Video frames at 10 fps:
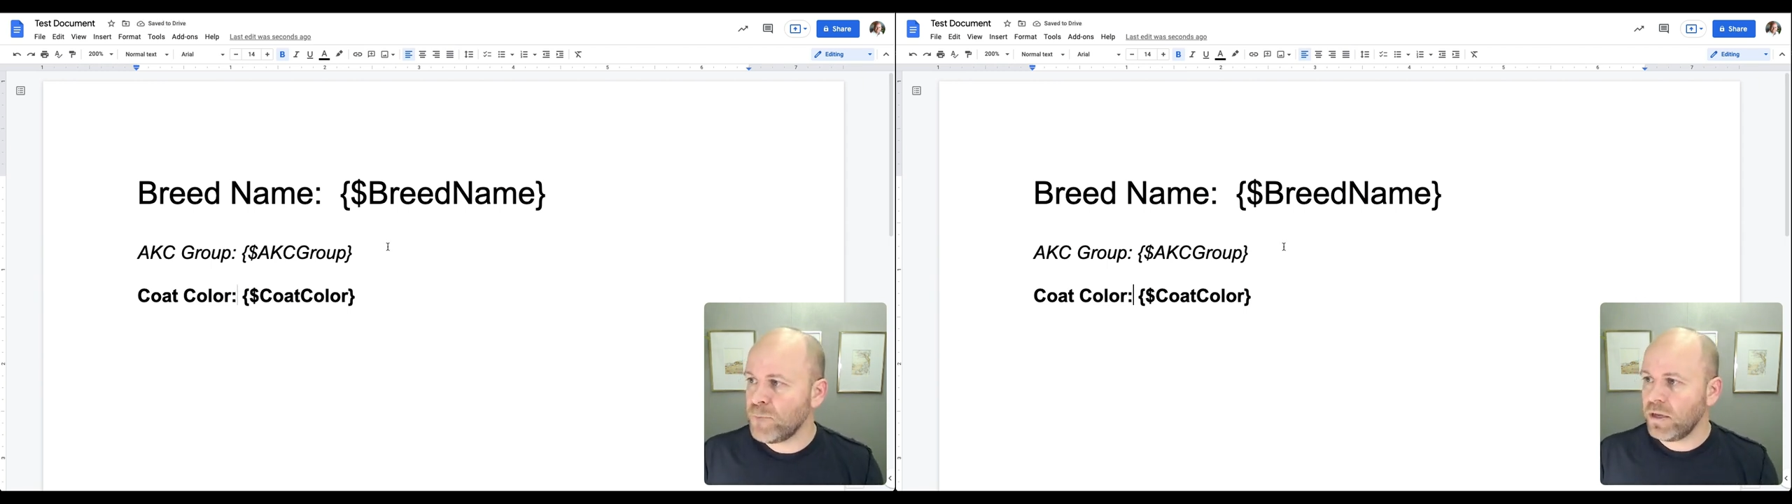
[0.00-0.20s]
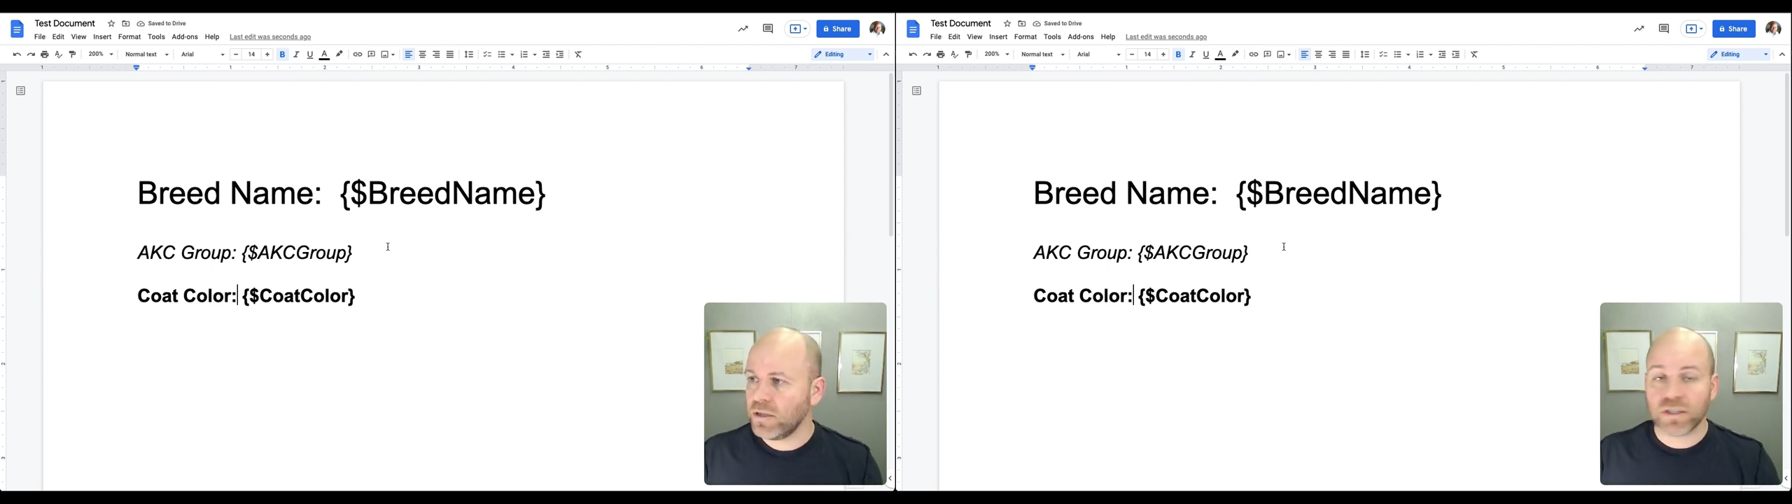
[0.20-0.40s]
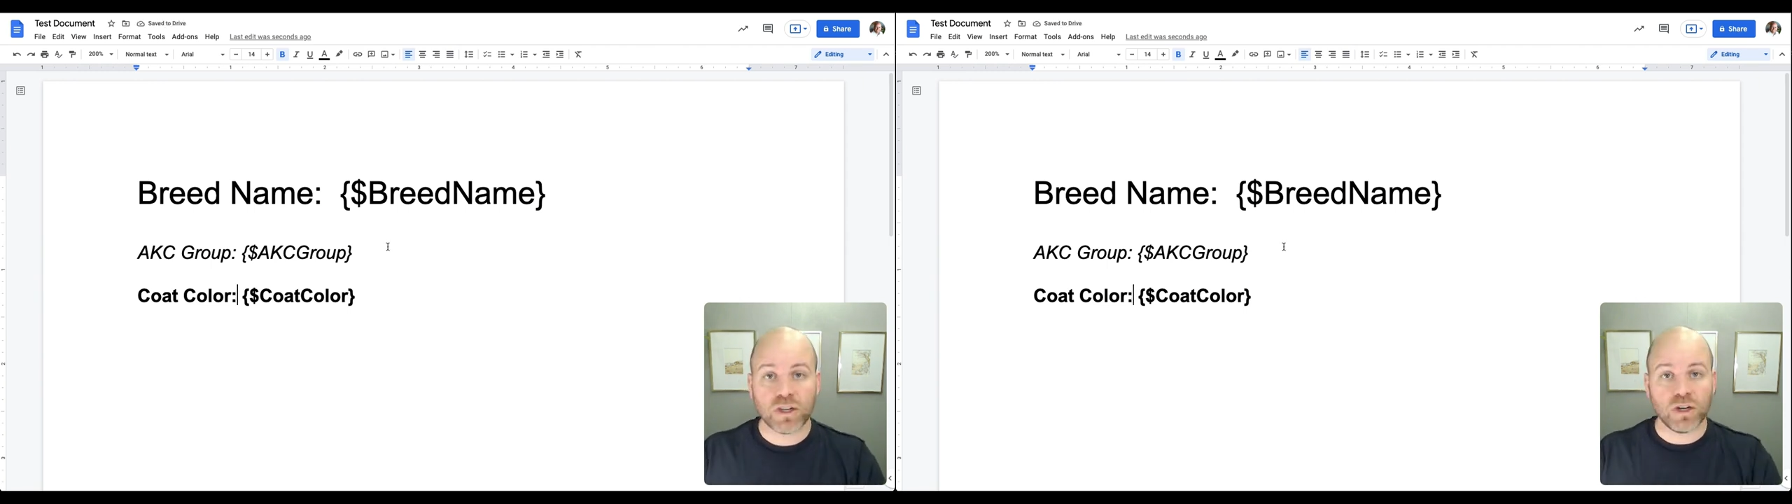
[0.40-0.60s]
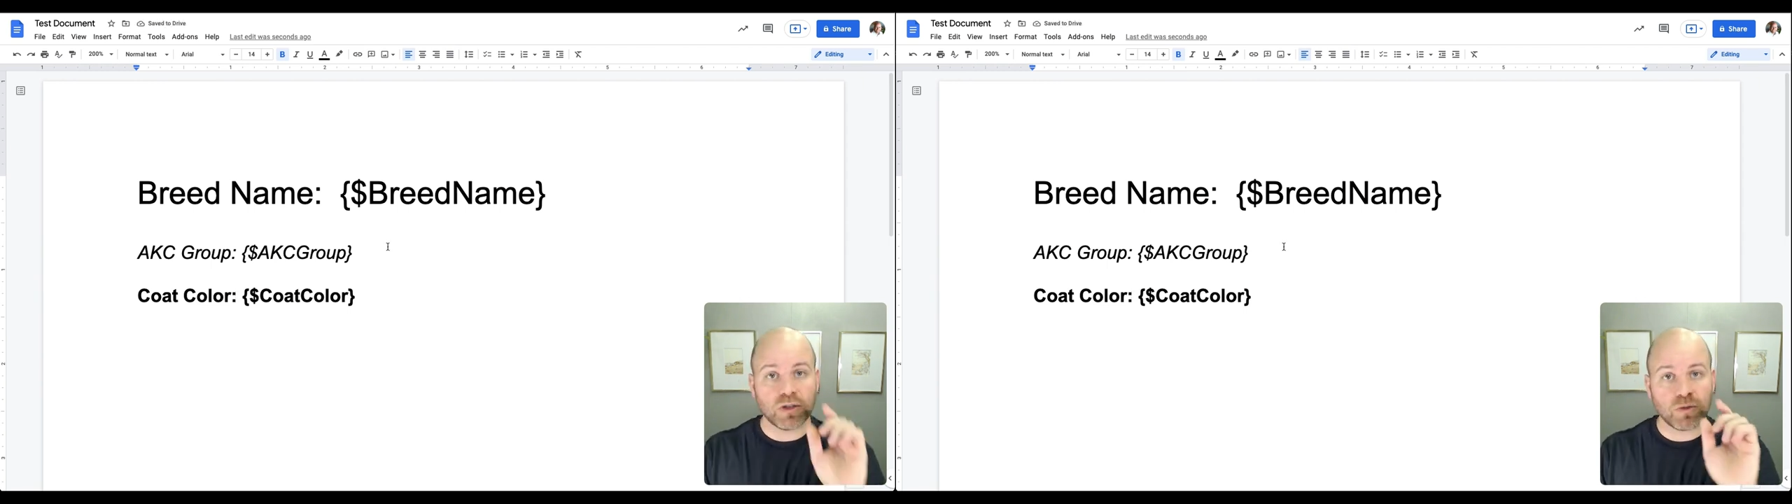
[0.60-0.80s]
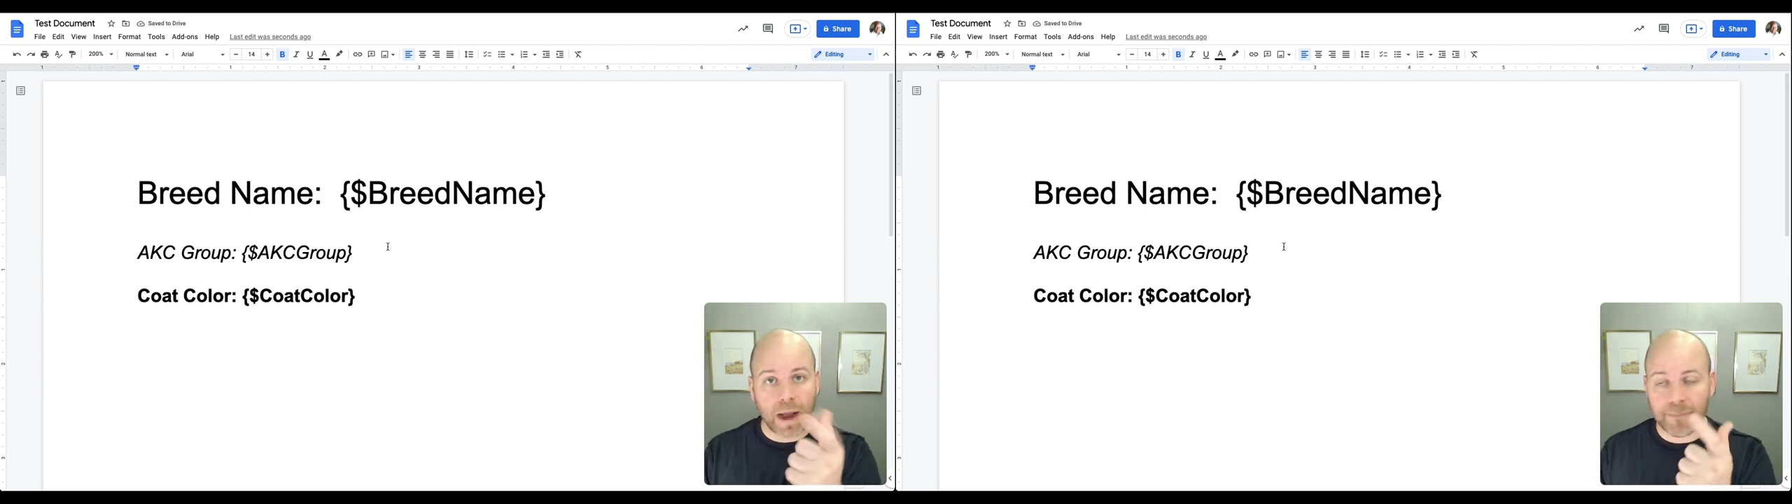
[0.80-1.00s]
This is going to
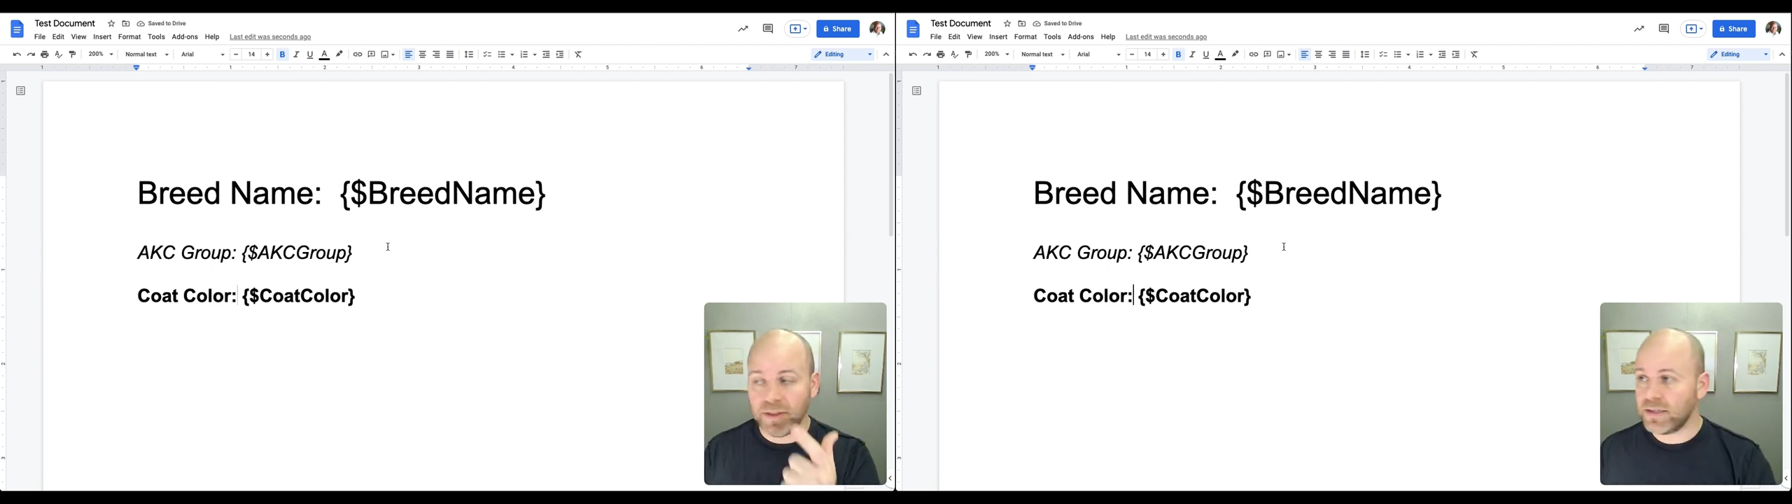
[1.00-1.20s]
swap these